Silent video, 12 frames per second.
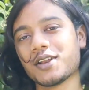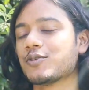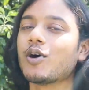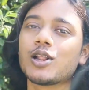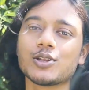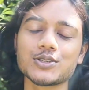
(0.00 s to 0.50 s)

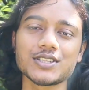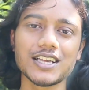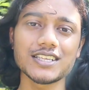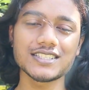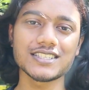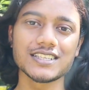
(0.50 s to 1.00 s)
Do all those
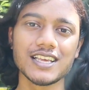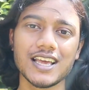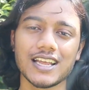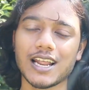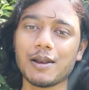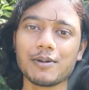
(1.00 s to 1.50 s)
things,
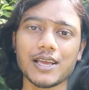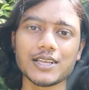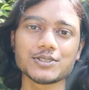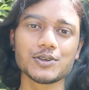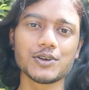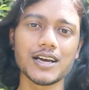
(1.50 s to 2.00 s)
and I'll be
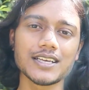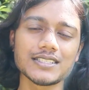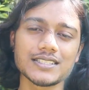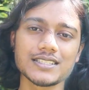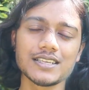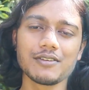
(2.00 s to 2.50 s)
catching you
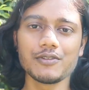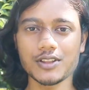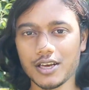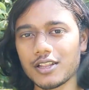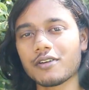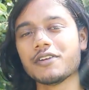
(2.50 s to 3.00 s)
guys with
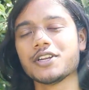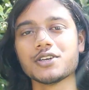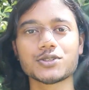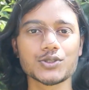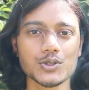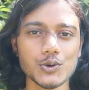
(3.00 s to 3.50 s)
another
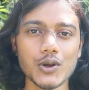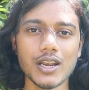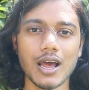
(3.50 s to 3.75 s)
video soon.